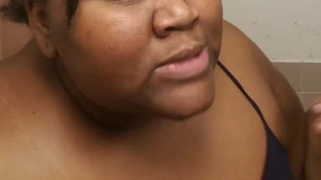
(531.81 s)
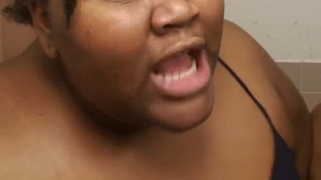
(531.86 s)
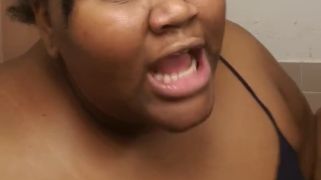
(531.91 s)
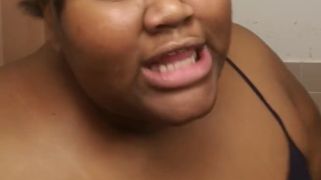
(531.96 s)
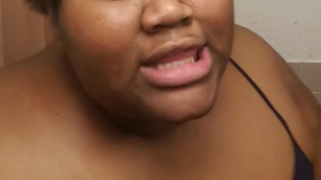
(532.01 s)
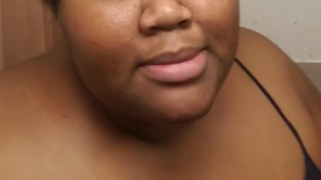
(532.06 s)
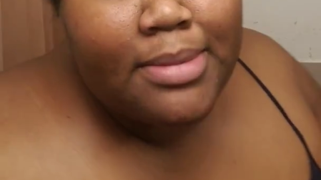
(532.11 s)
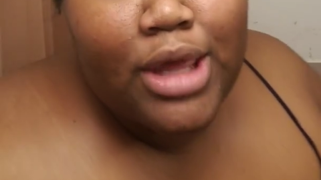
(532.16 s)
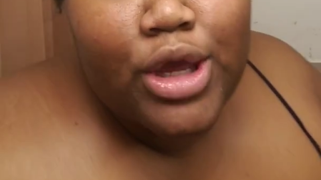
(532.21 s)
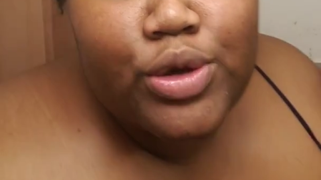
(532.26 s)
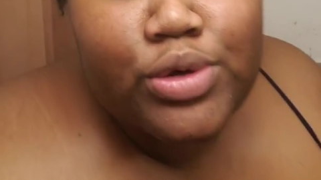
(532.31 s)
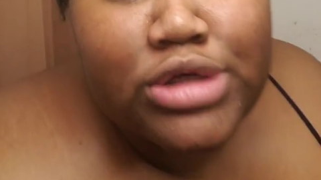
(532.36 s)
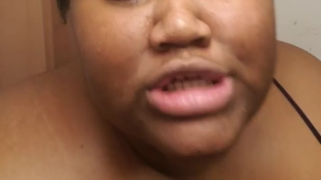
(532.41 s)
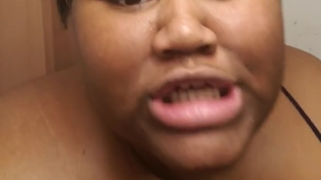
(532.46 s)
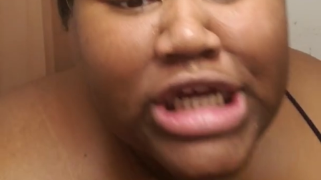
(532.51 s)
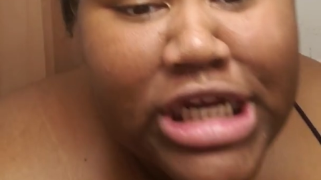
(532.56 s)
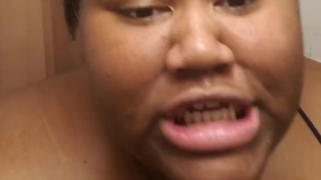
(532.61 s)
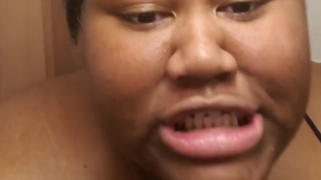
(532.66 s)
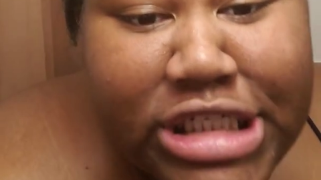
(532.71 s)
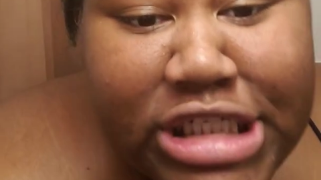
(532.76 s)
I need a
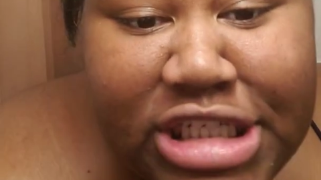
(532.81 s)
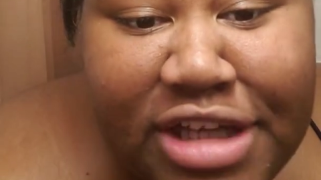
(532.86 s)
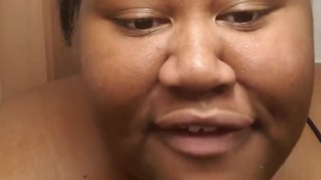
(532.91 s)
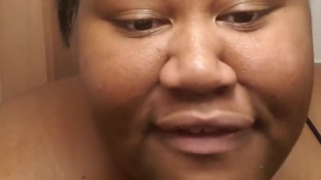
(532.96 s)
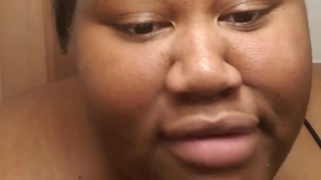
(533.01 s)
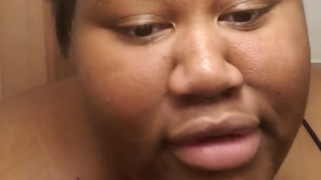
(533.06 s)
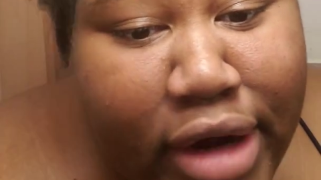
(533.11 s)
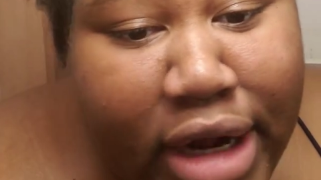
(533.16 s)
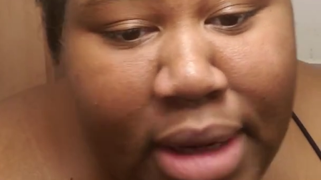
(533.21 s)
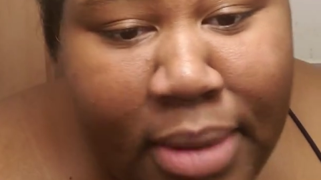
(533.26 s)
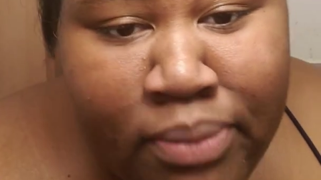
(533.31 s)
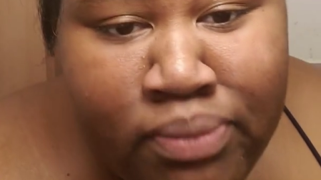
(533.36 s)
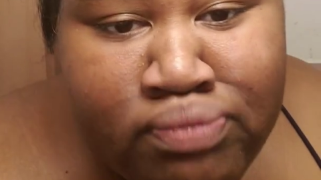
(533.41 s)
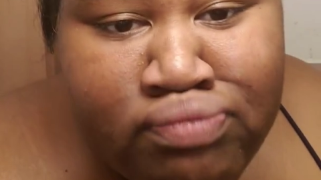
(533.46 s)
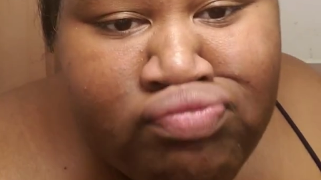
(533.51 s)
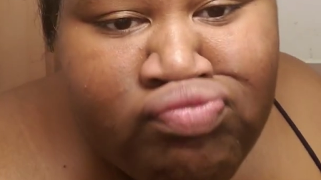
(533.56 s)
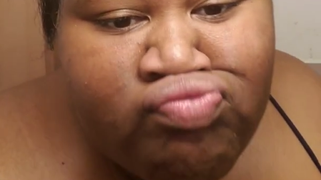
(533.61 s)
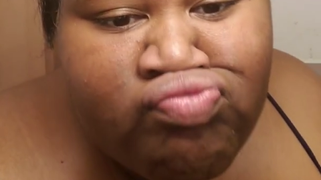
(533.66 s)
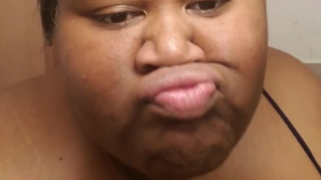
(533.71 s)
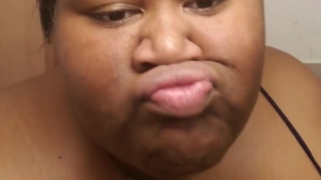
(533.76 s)
Christian
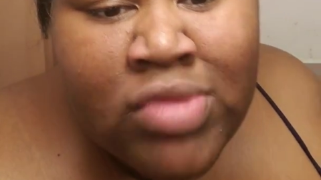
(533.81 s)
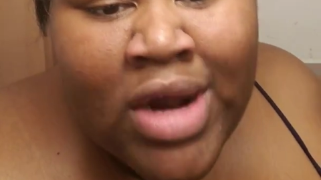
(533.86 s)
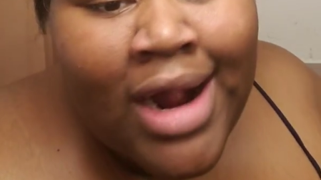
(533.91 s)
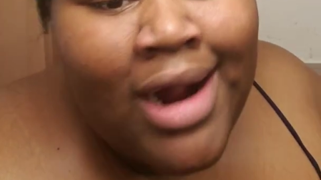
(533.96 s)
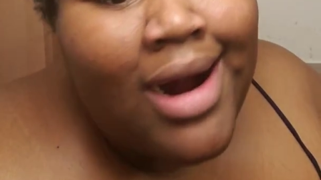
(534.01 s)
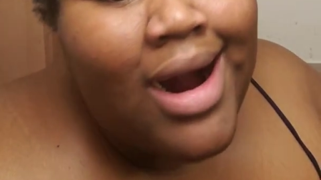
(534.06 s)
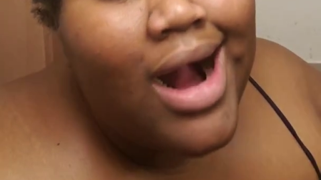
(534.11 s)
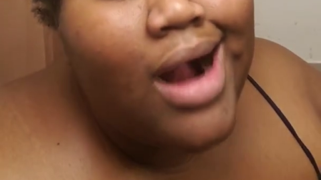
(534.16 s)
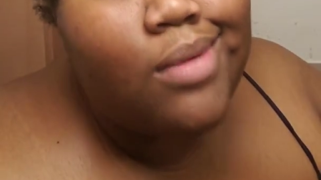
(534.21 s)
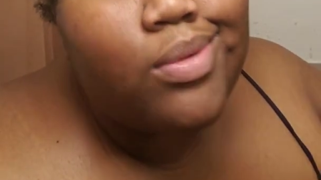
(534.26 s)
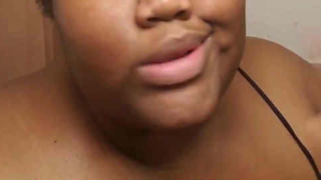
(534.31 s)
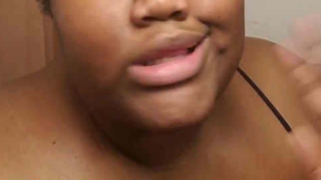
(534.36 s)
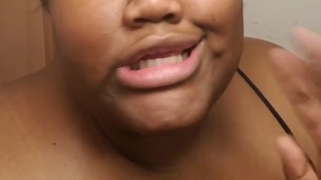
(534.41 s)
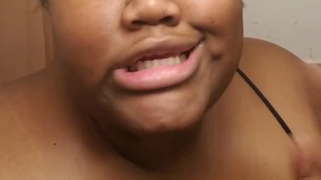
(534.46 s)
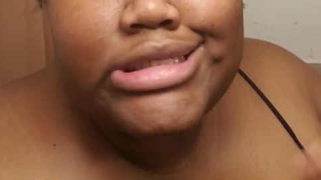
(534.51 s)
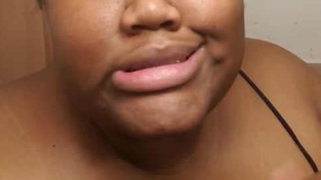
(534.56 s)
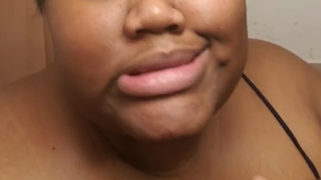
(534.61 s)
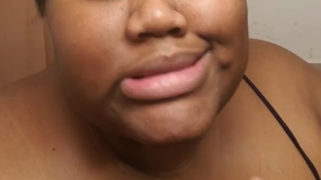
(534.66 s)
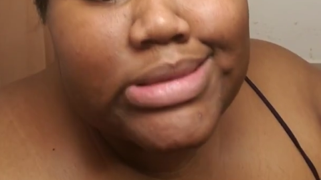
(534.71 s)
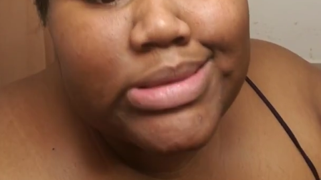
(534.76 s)
friend. I
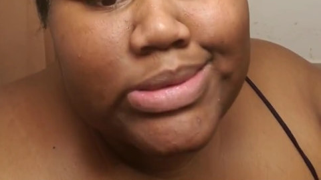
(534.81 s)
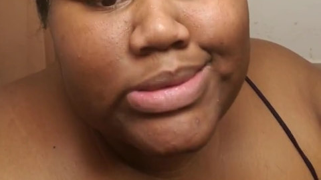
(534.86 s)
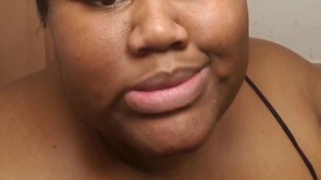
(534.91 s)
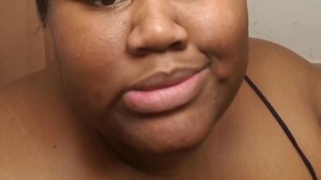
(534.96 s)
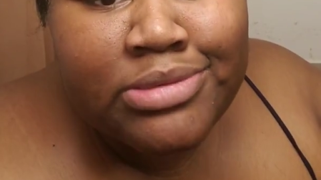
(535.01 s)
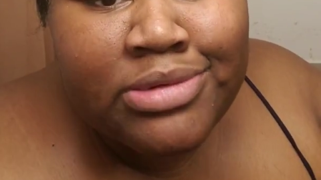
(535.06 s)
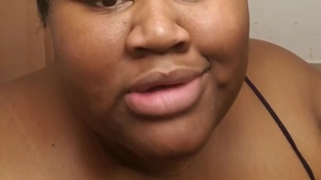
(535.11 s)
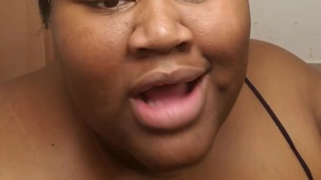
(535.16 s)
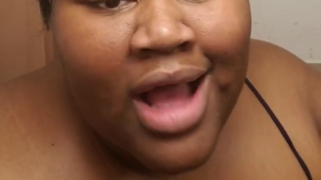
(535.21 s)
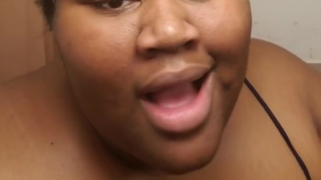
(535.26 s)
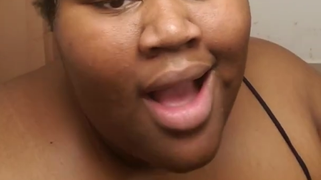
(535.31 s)
really do.